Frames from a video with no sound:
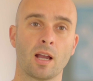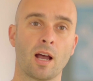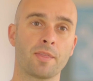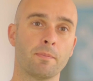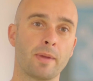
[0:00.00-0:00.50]

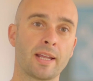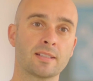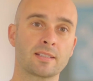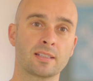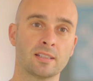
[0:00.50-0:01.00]
are the
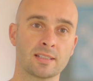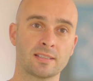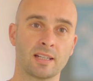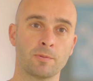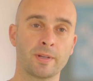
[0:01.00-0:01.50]
main skills
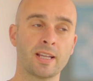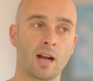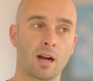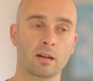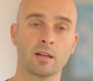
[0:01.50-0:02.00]
that we
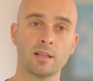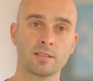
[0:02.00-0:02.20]
are